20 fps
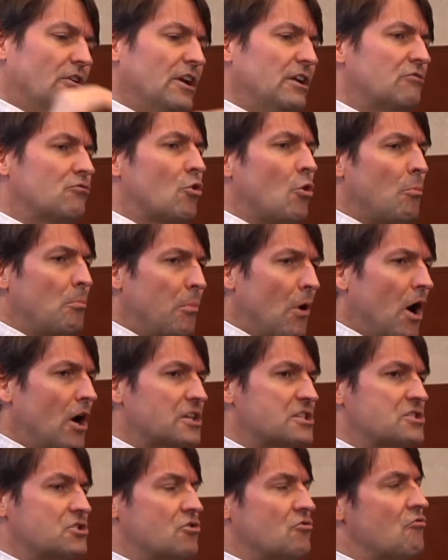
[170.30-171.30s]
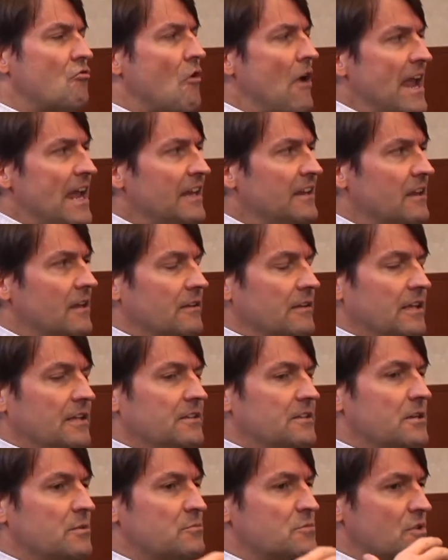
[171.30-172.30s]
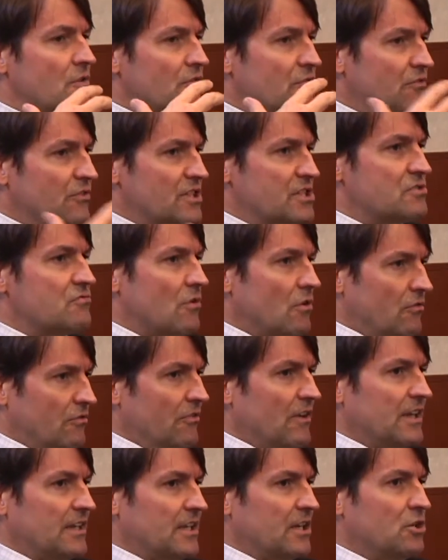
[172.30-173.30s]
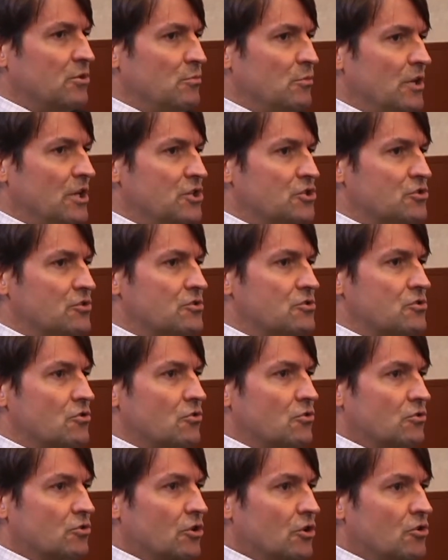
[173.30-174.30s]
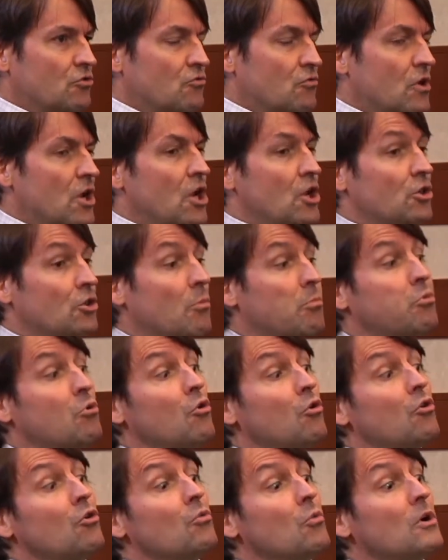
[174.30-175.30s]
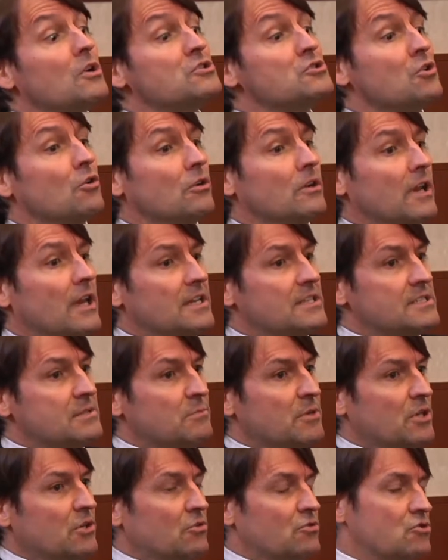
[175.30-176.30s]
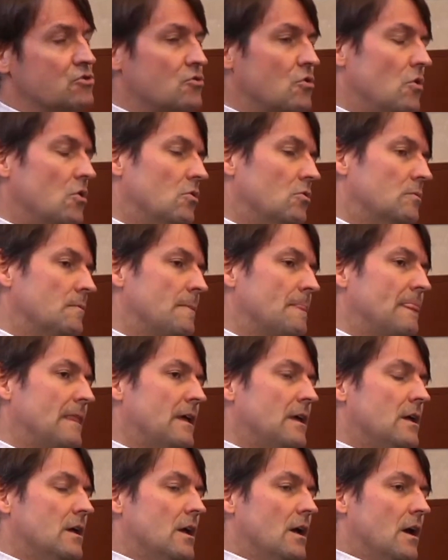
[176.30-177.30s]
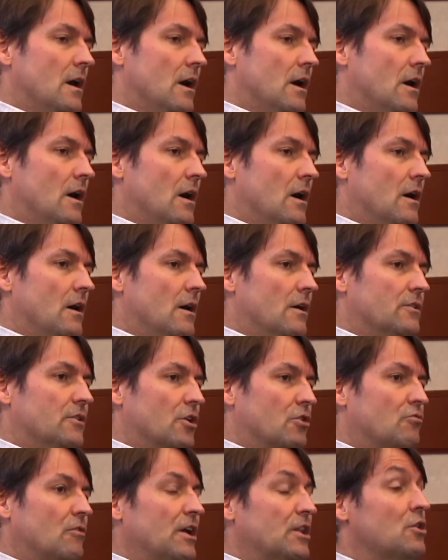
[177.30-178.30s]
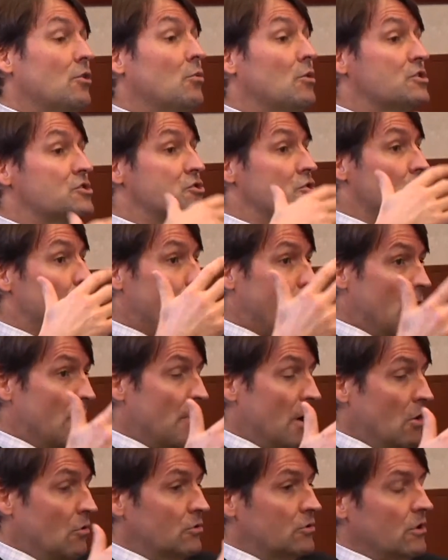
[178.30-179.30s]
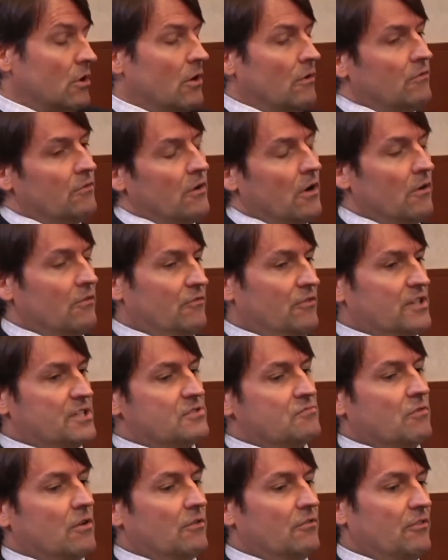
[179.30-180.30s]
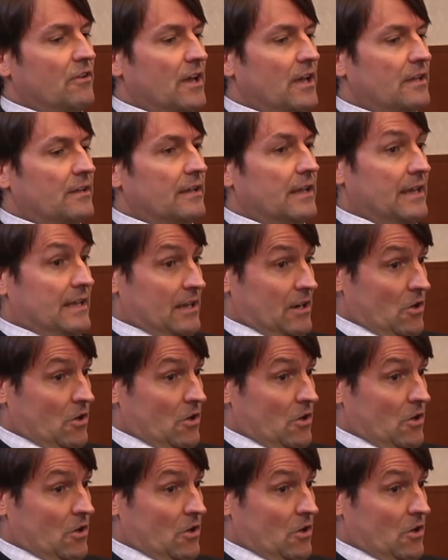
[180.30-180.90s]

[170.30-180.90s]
robust gradient in terms of visceral fat accumulation. So the poorer was your glycemic control, the greater was your amount of visceral fat. And